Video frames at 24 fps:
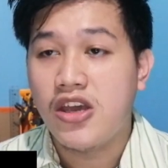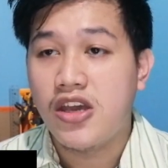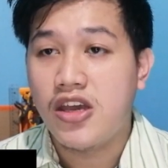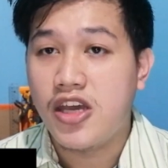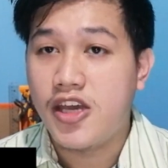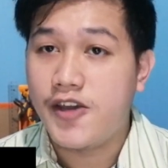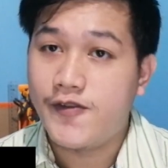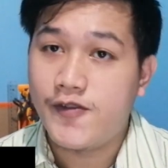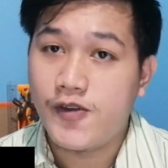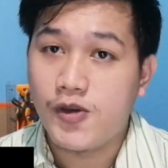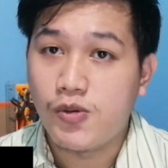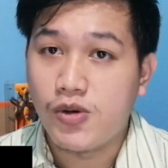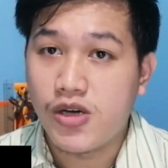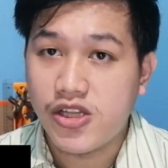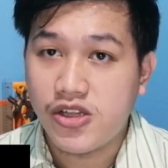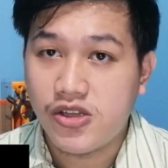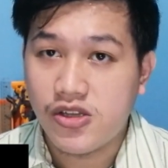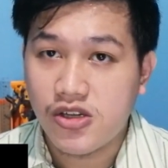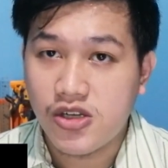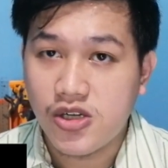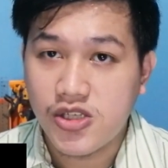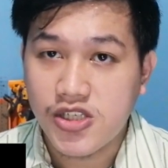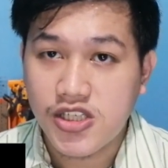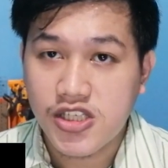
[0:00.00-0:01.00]
If we want to
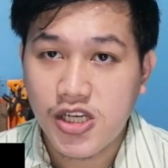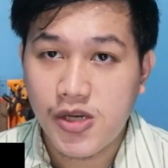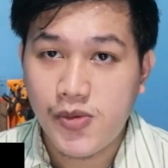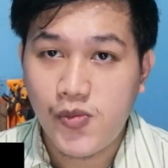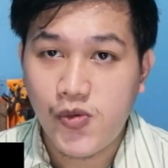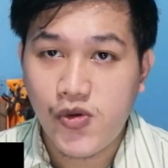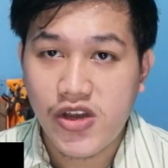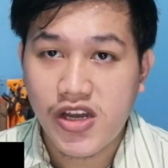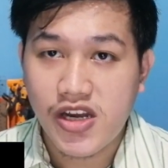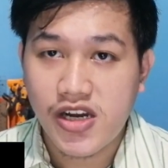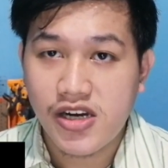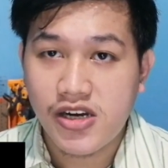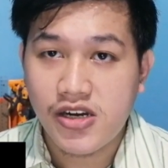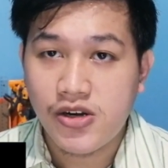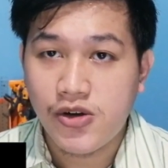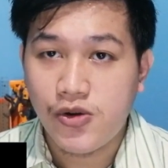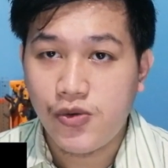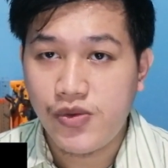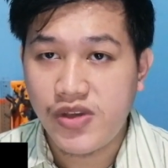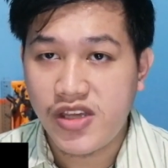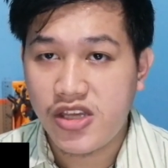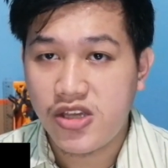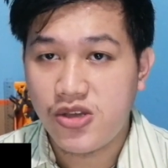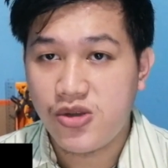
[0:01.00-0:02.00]
go somewhere,
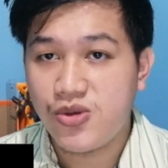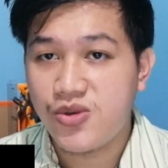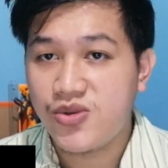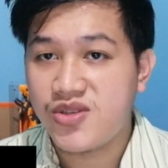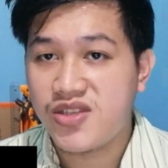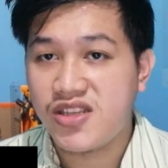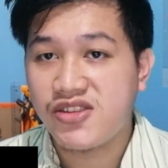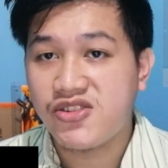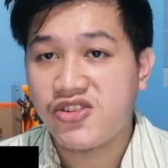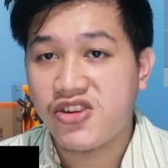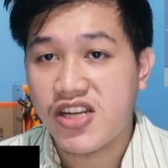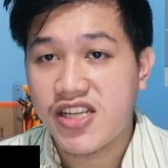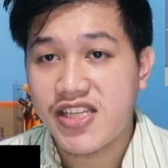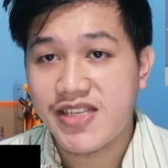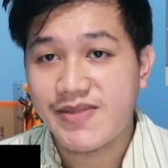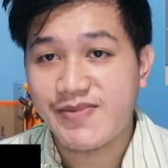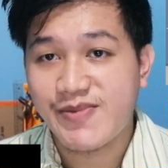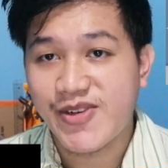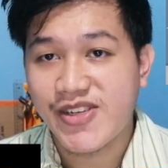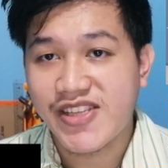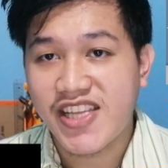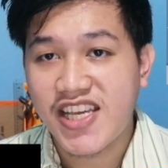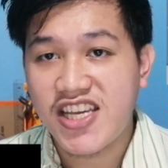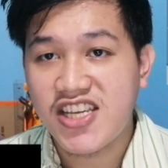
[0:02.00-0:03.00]
we use the
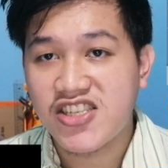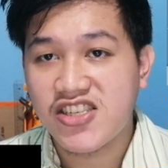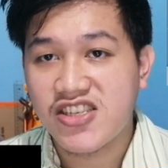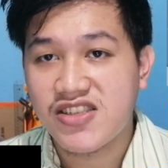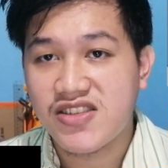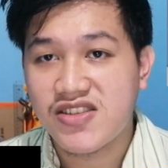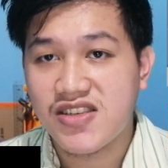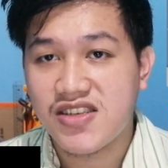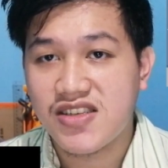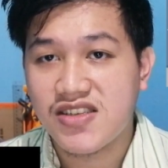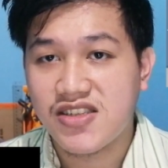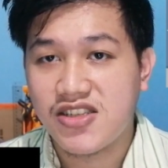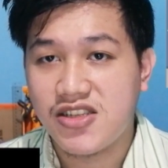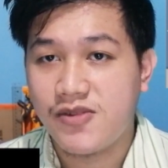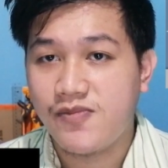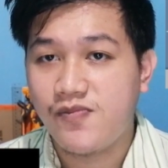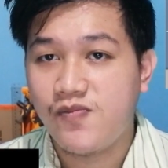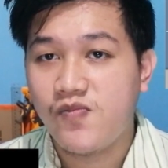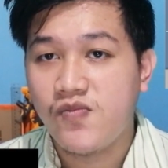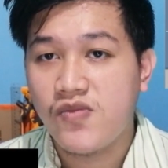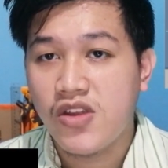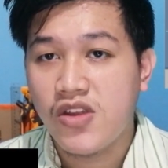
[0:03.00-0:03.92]
transportation system,